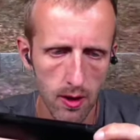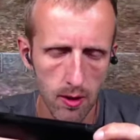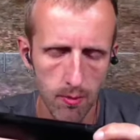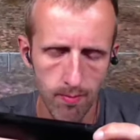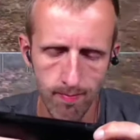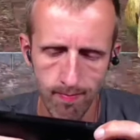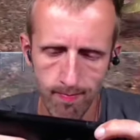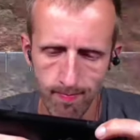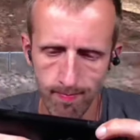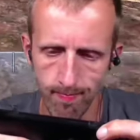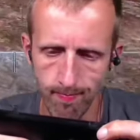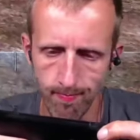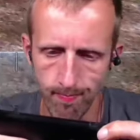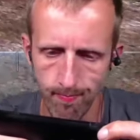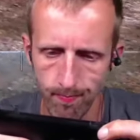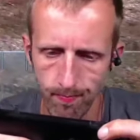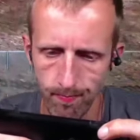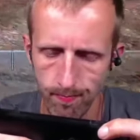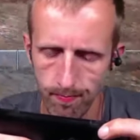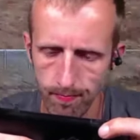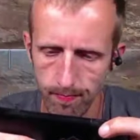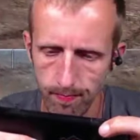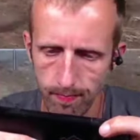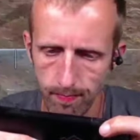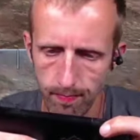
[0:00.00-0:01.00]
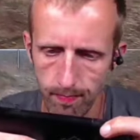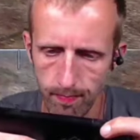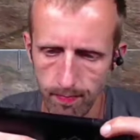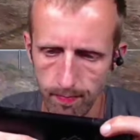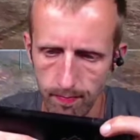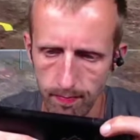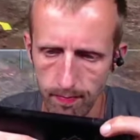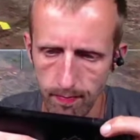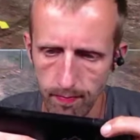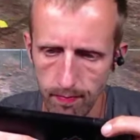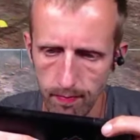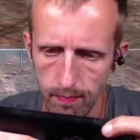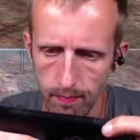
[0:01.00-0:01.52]
hmm, hmm. Hmm, hmm,
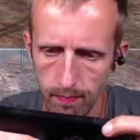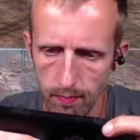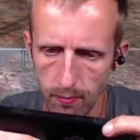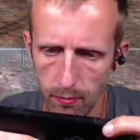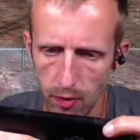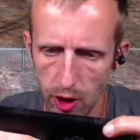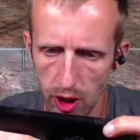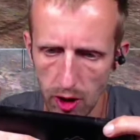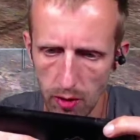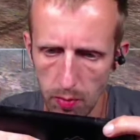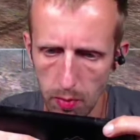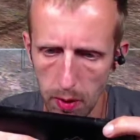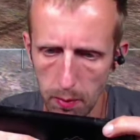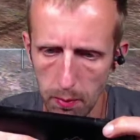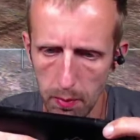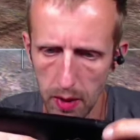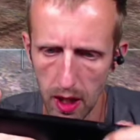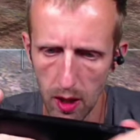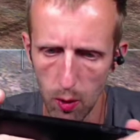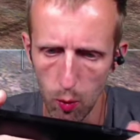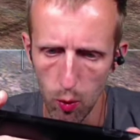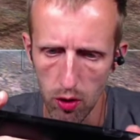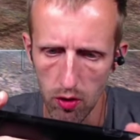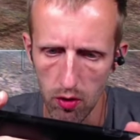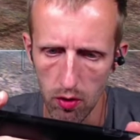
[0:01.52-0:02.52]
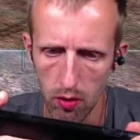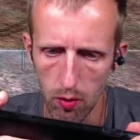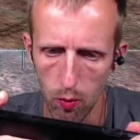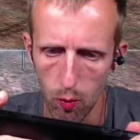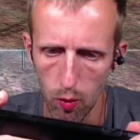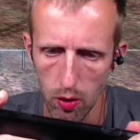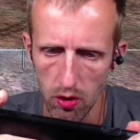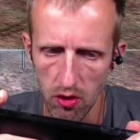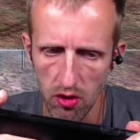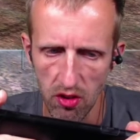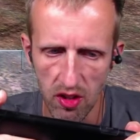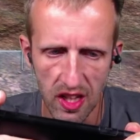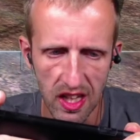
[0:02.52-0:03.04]
hmm. Change my mind. What
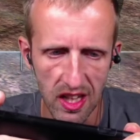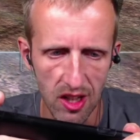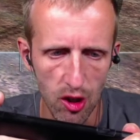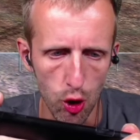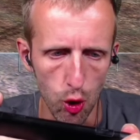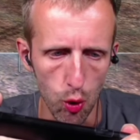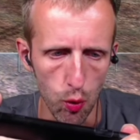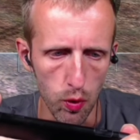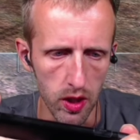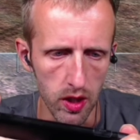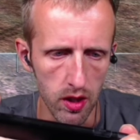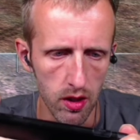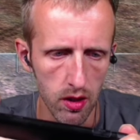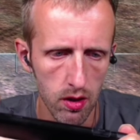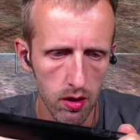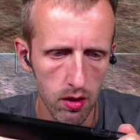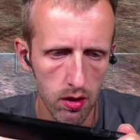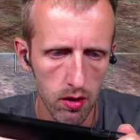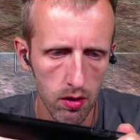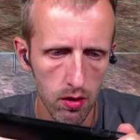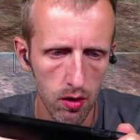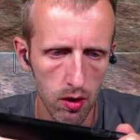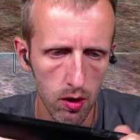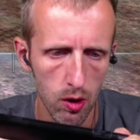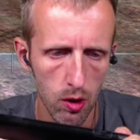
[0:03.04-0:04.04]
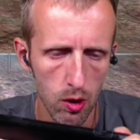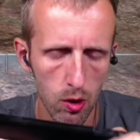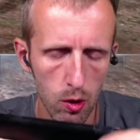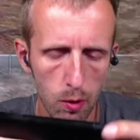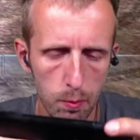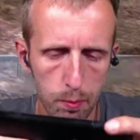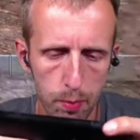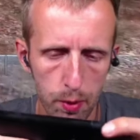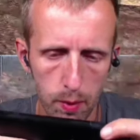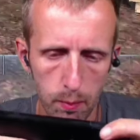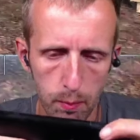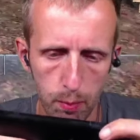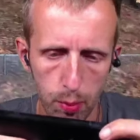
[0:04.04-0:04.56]
What's he doing?
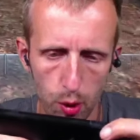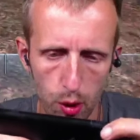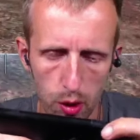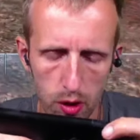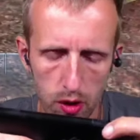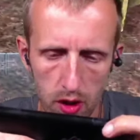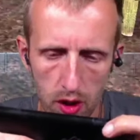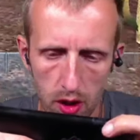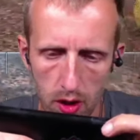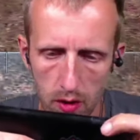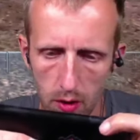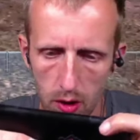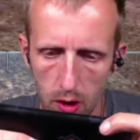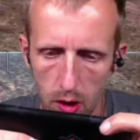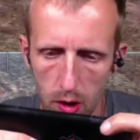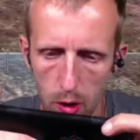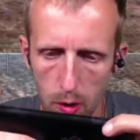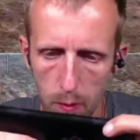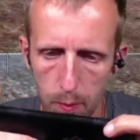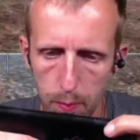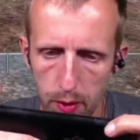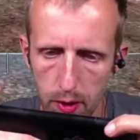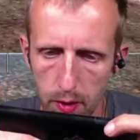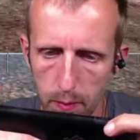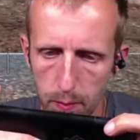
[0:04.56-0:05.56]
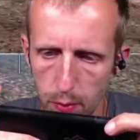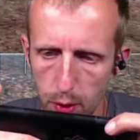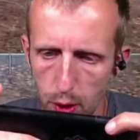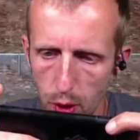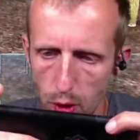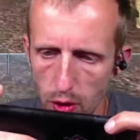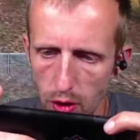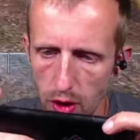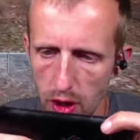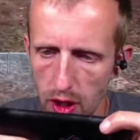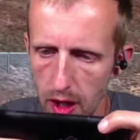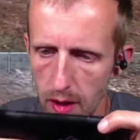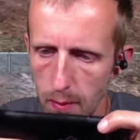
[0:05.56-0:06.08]
Open boter, open
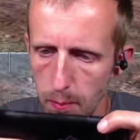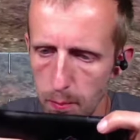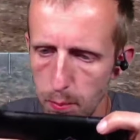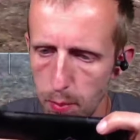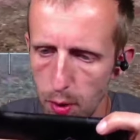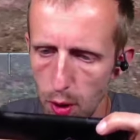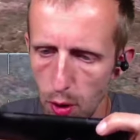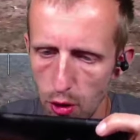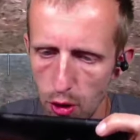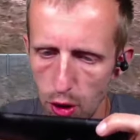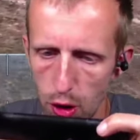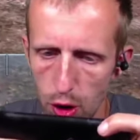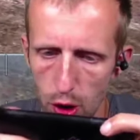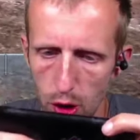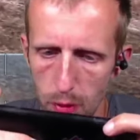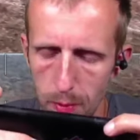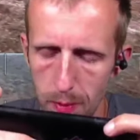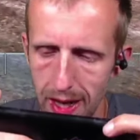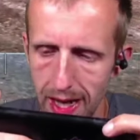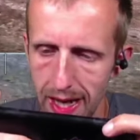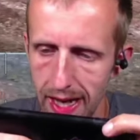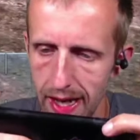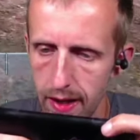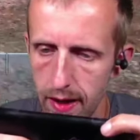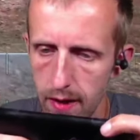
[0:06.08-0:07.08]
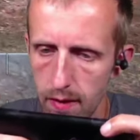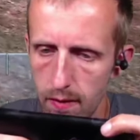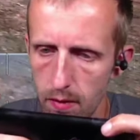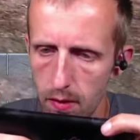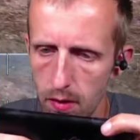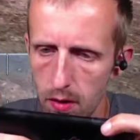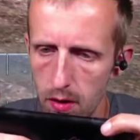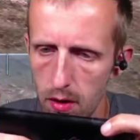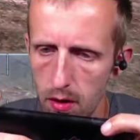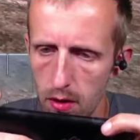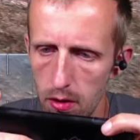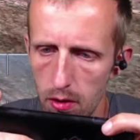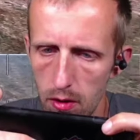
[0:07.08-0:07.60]
boat, and boater man.
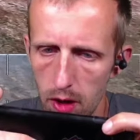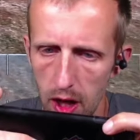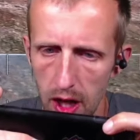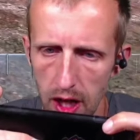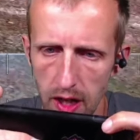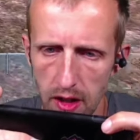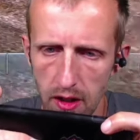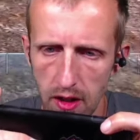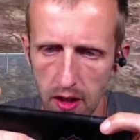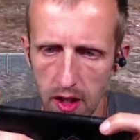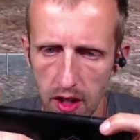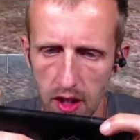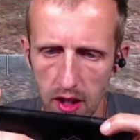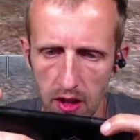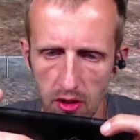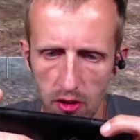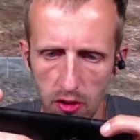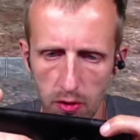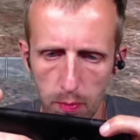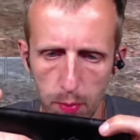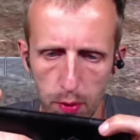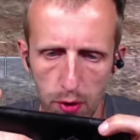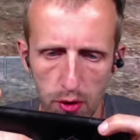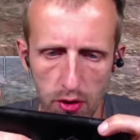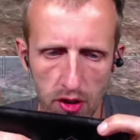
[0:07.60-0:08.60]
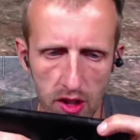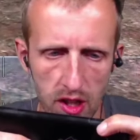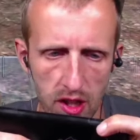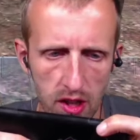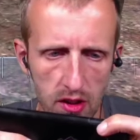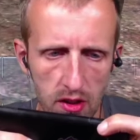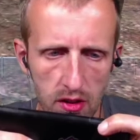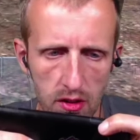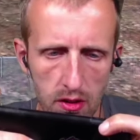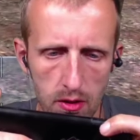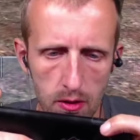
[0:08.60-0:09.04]
Right, he is spotted.